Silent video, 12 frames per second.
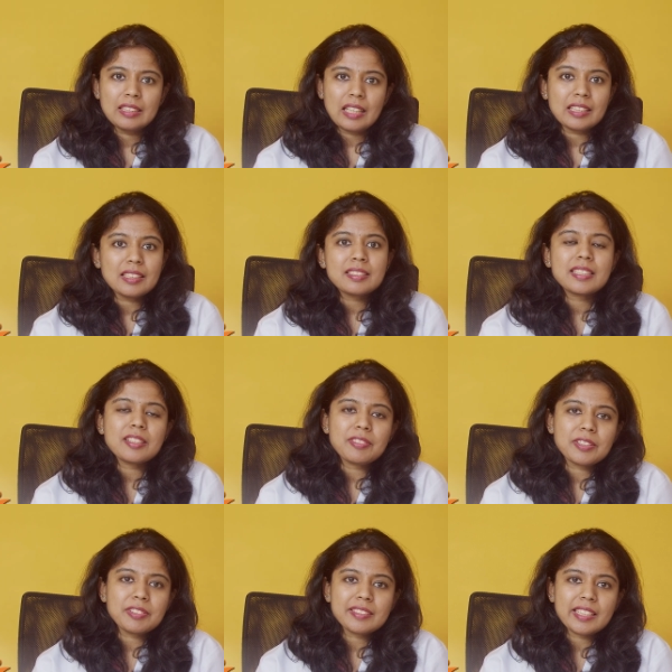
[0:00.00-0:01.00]
understand
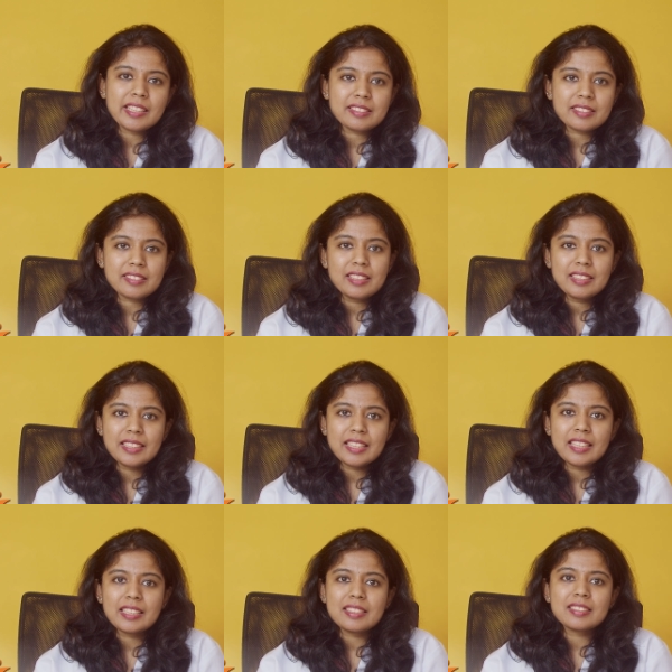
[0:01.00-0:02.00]
when we say HSG.
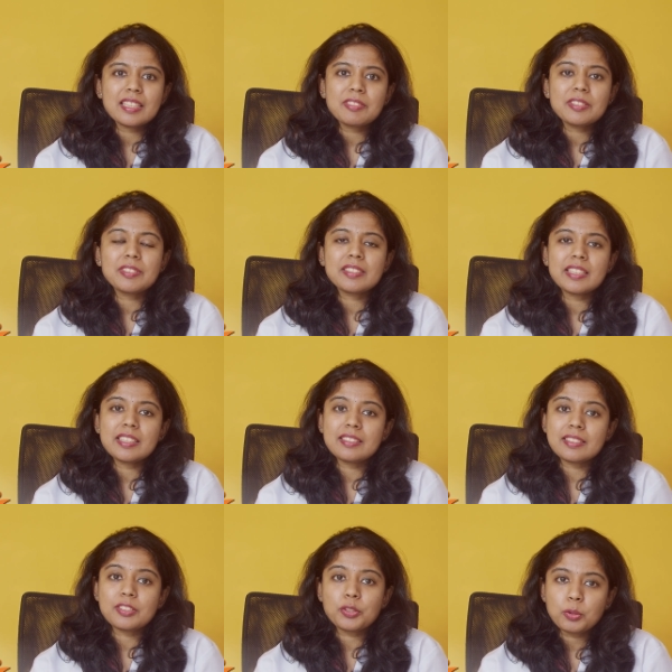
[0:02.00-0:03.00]
They understand when we say
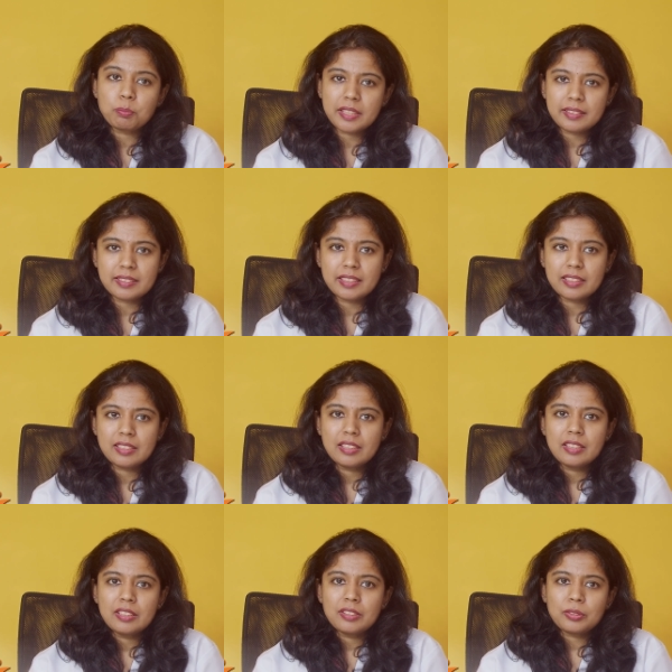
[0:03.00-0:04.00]
it's tube testing.
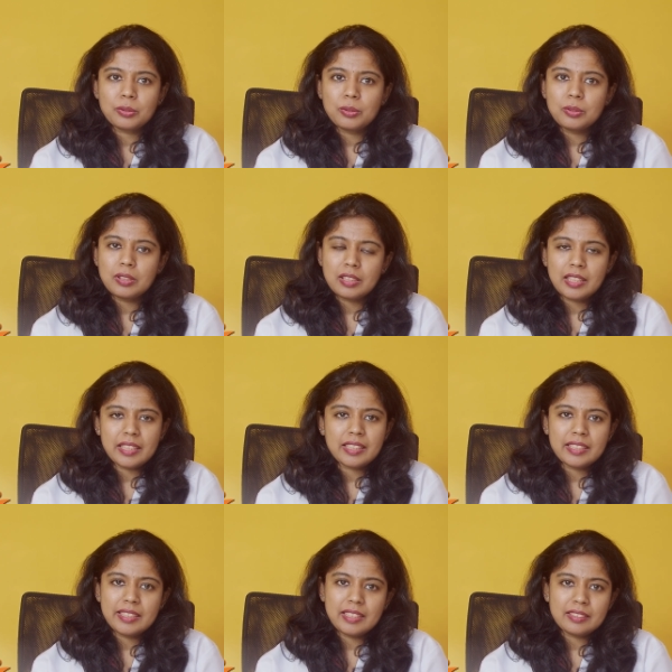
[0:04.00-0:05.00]
So
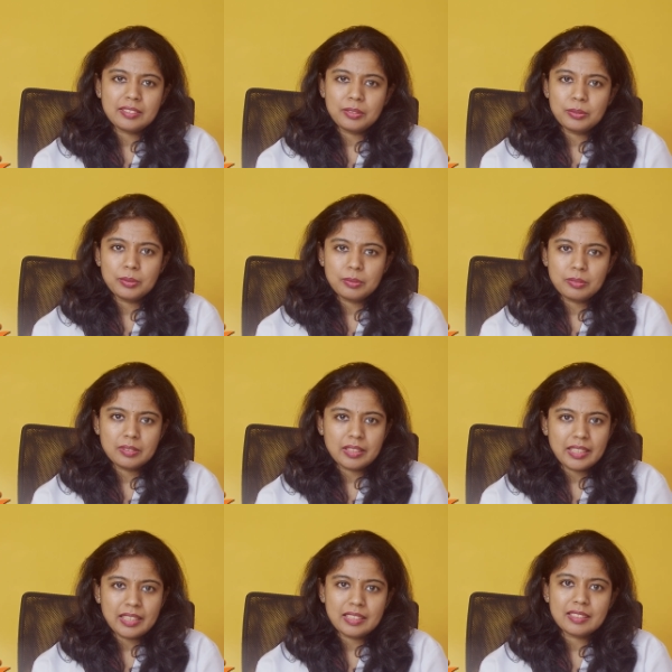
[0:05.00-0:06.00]
correctly, as you
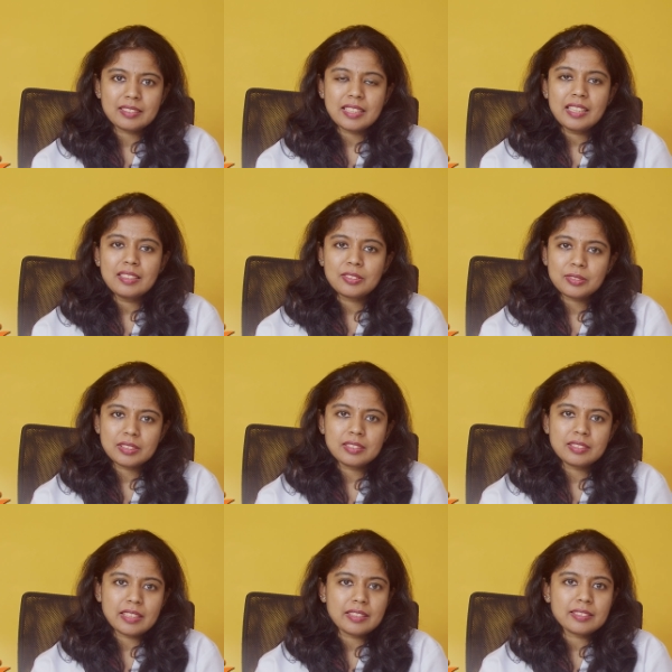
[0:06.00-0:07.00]
can understand, so
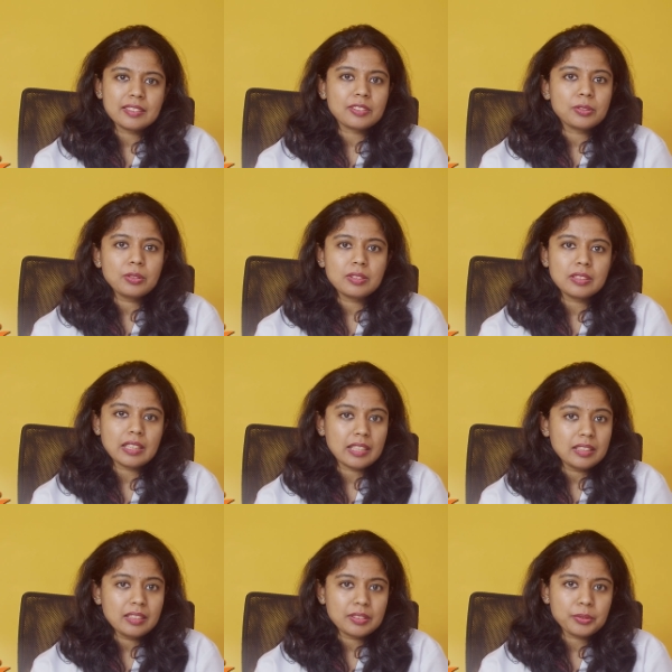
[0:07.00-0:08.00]
this test is
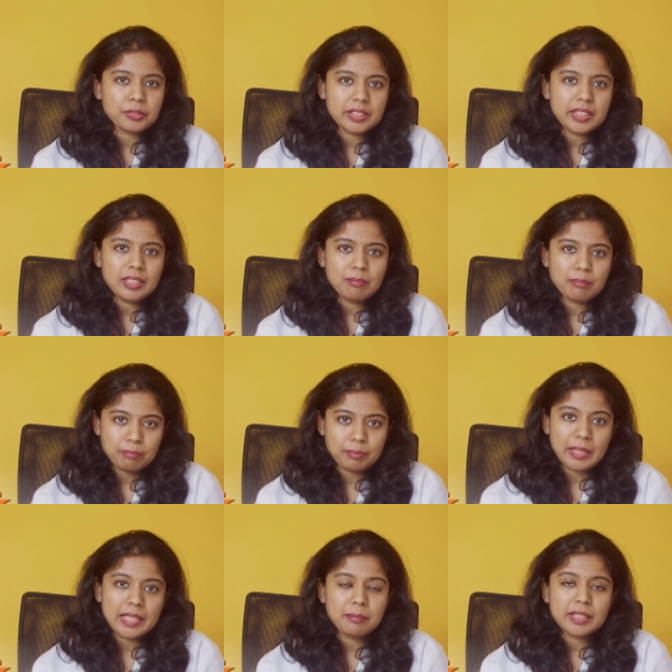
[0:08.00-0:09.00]
done usually
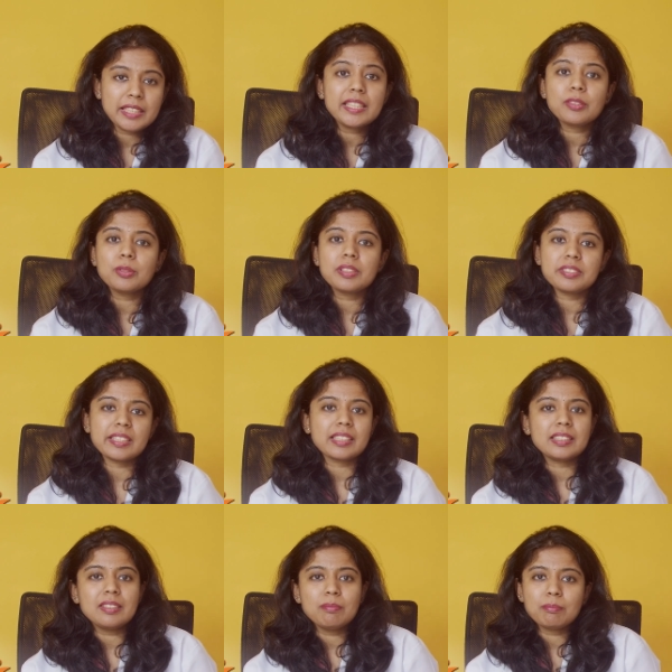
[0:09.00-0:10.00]
primarily to
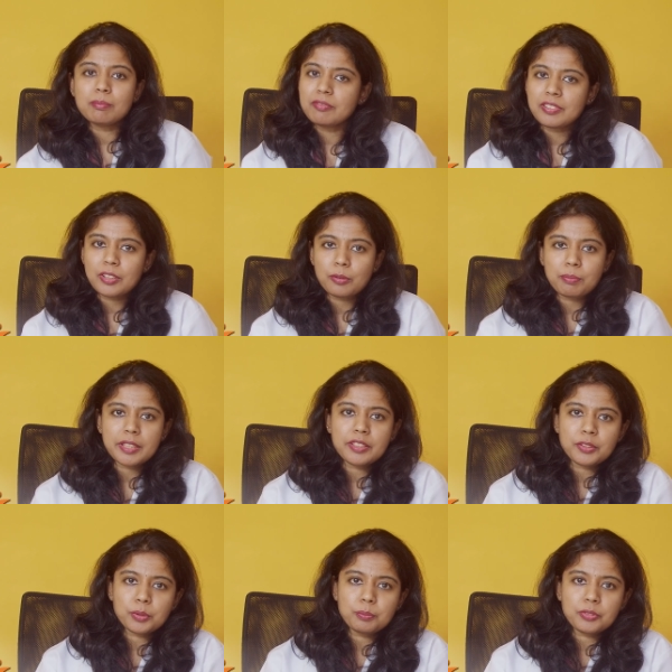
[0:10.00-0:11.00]
check the fallopian
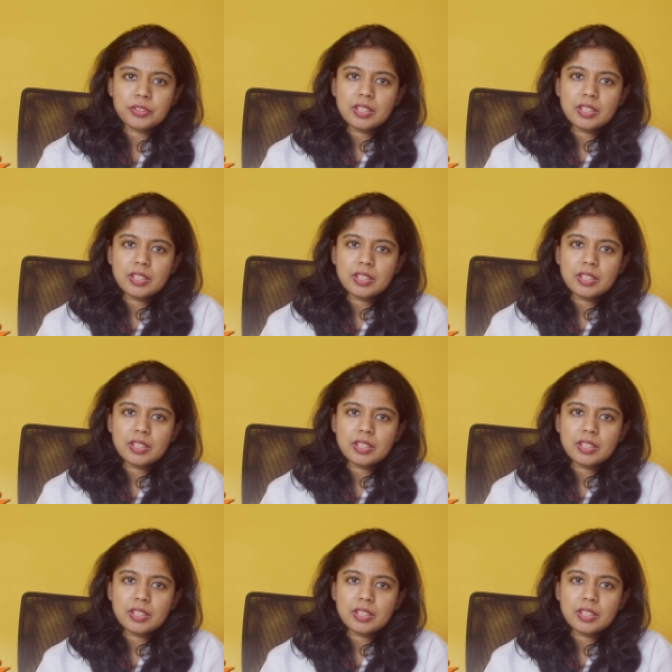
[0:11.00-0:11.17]
tubes.